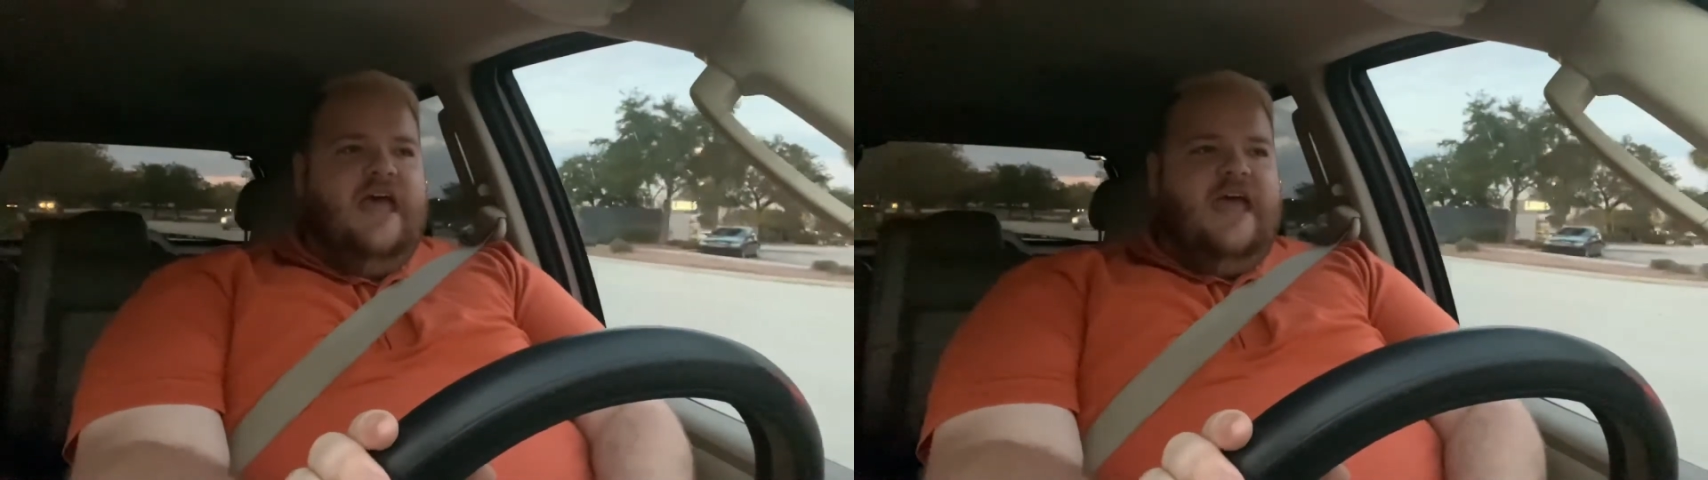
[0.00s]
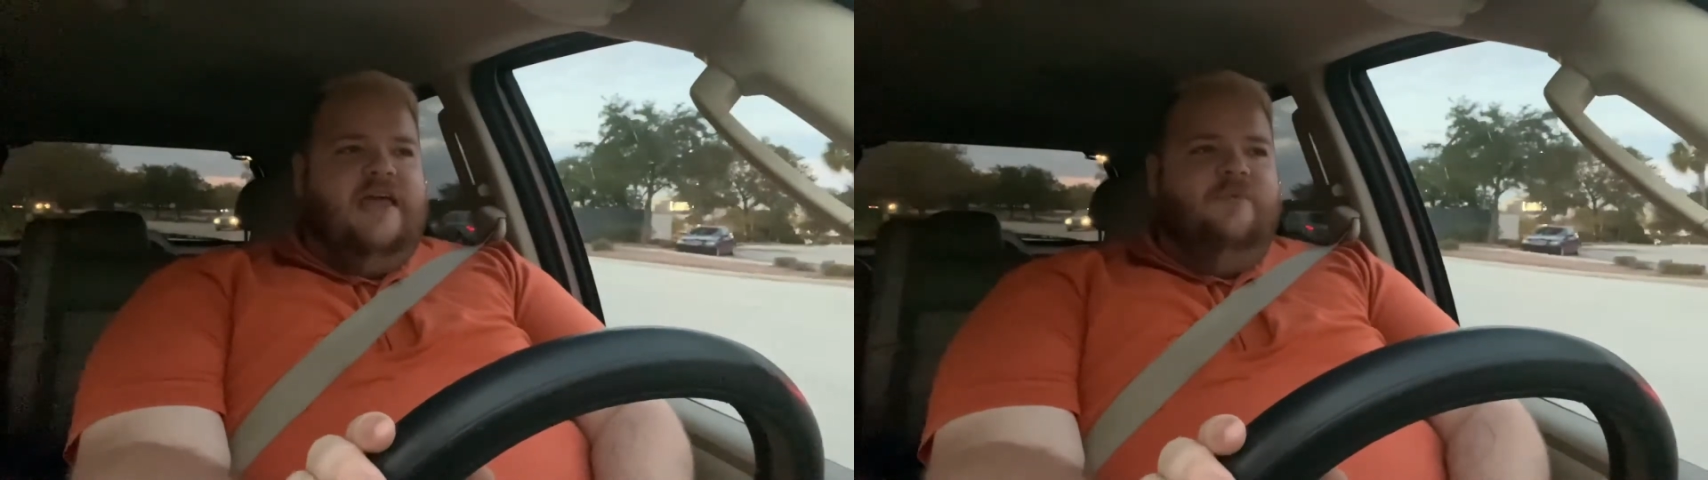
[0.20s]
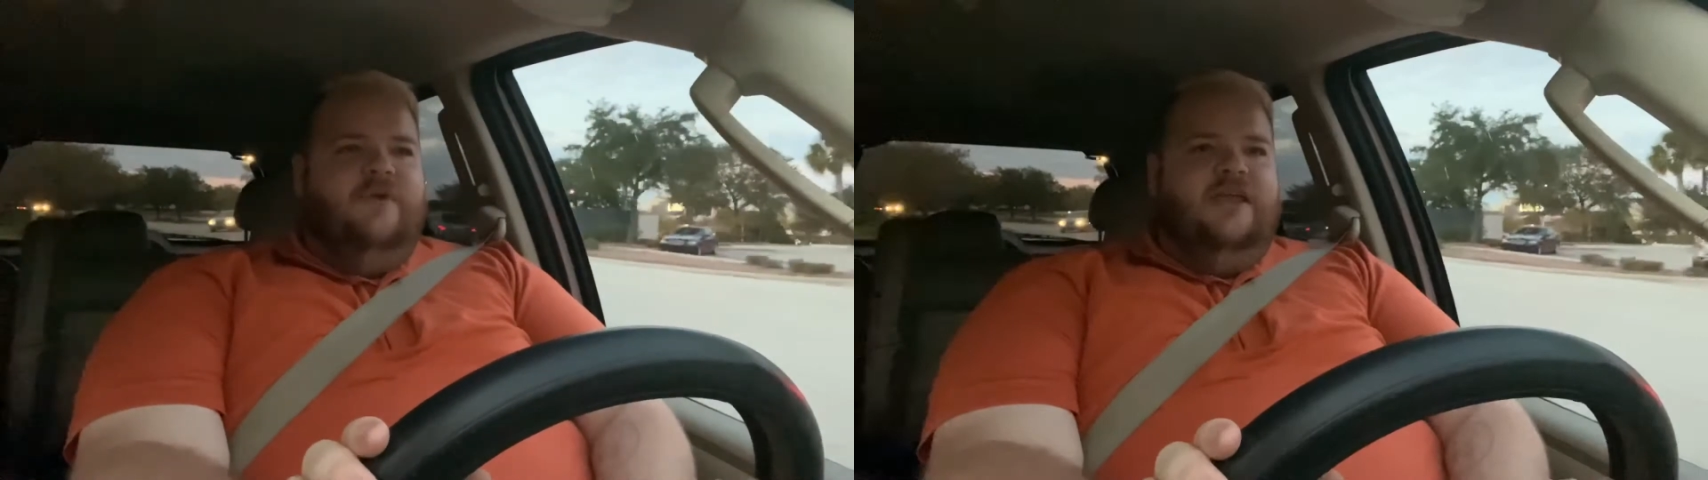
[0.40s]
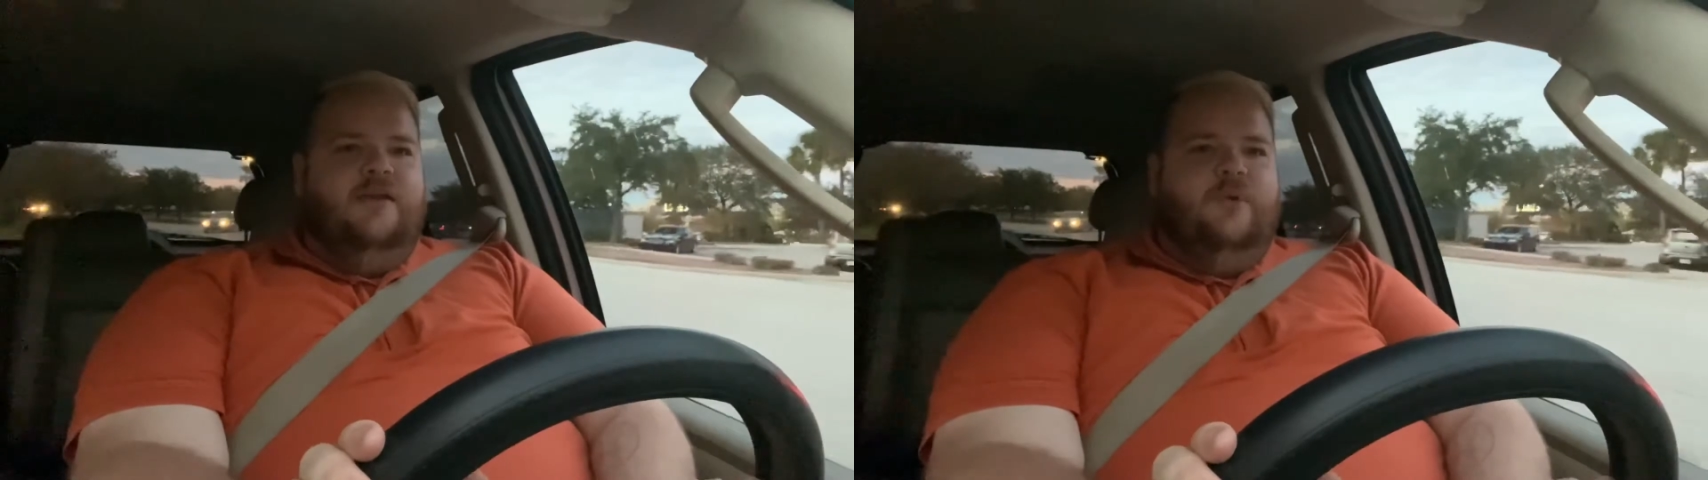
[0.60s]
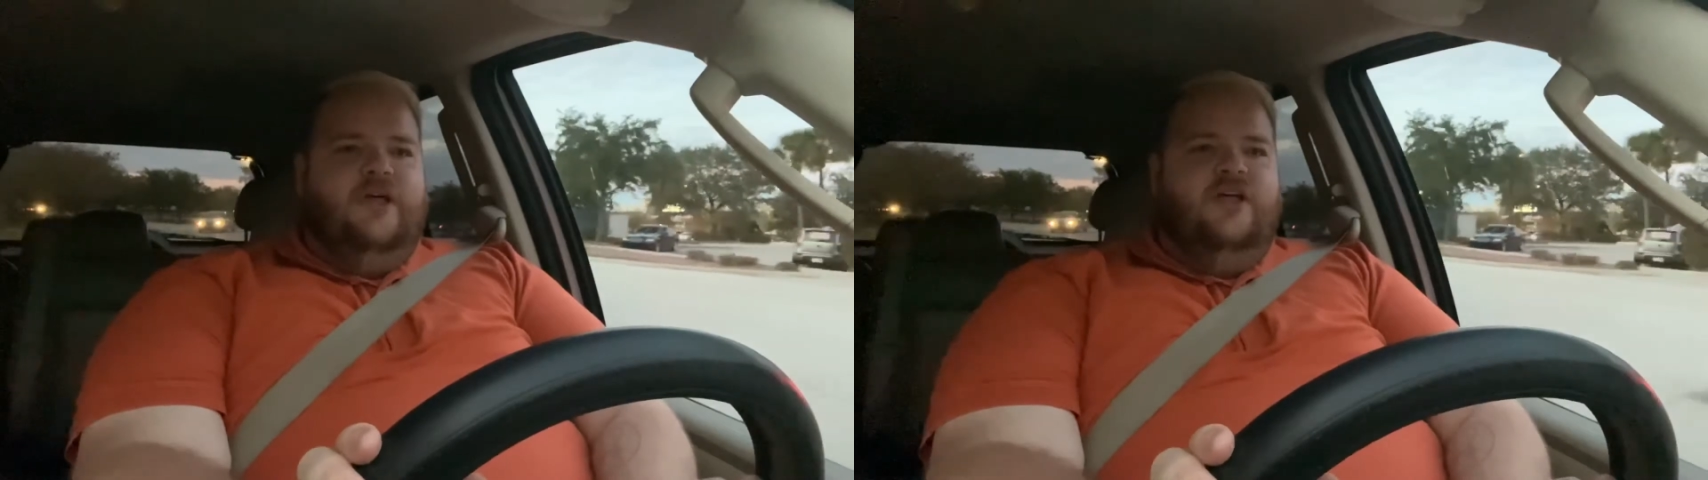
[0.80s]
and we
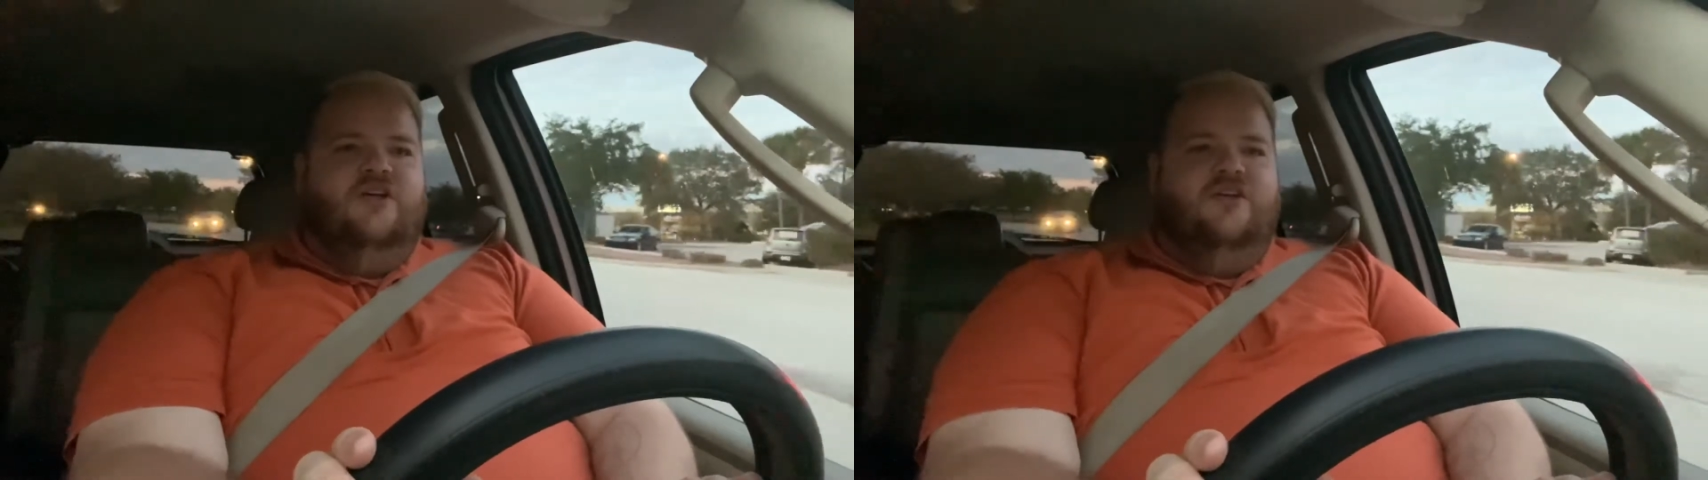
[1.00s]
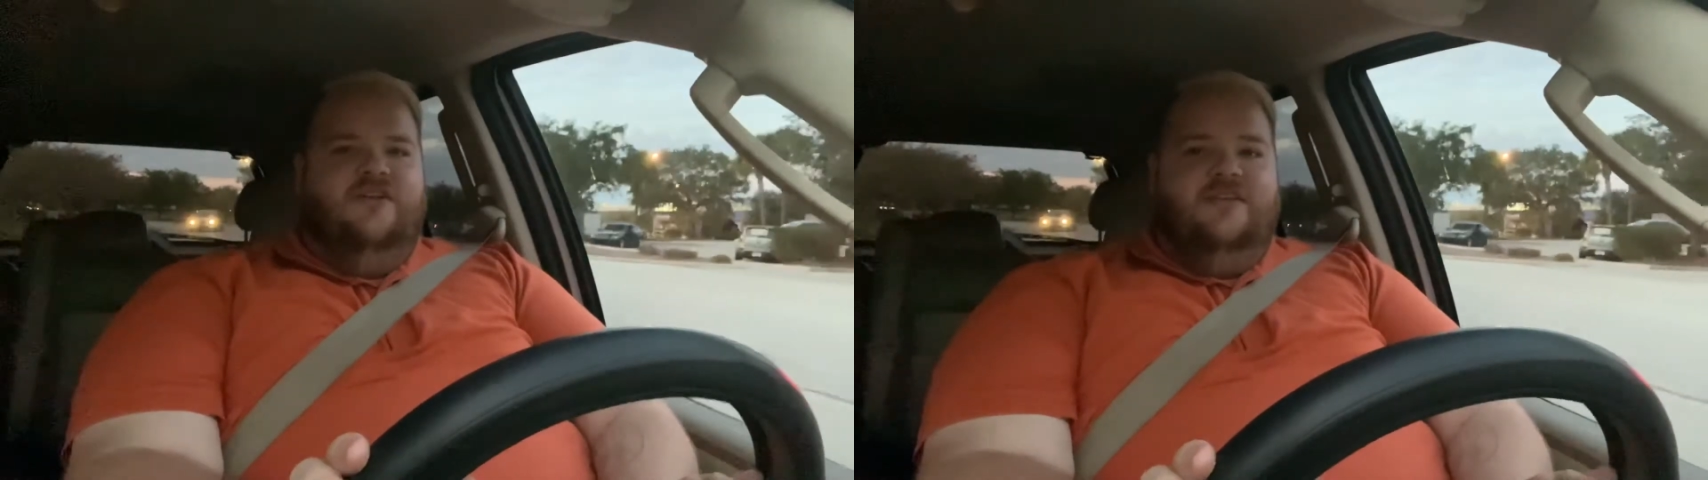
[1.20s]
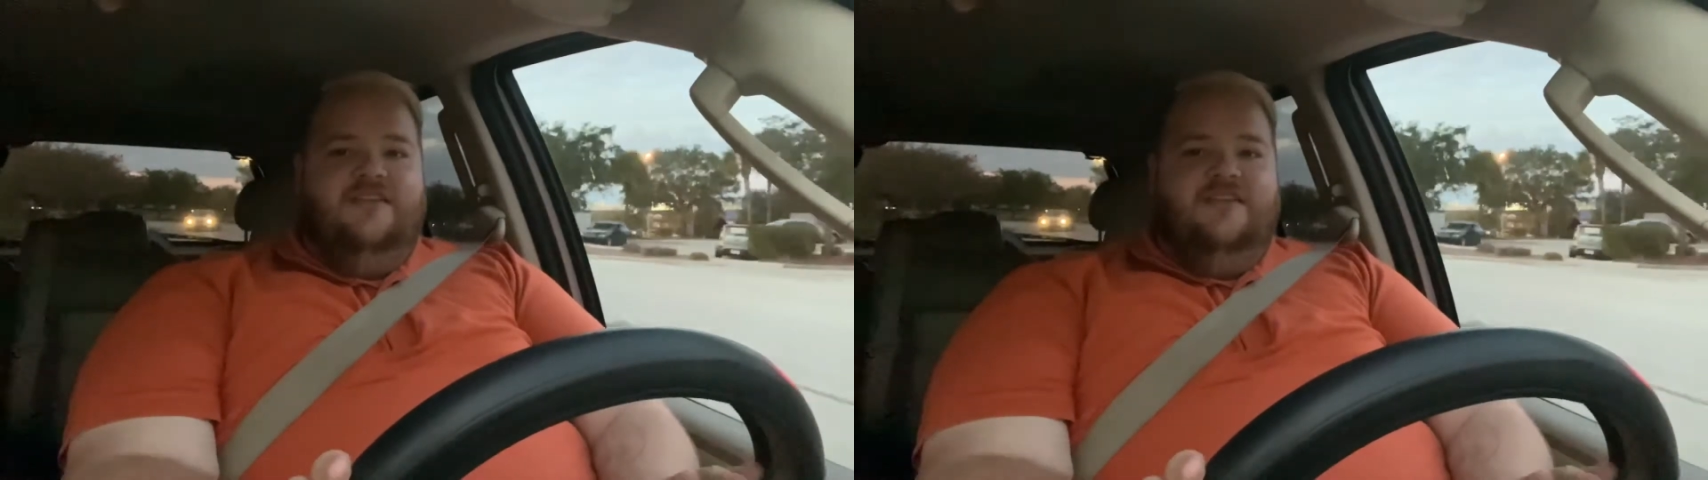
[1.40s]
will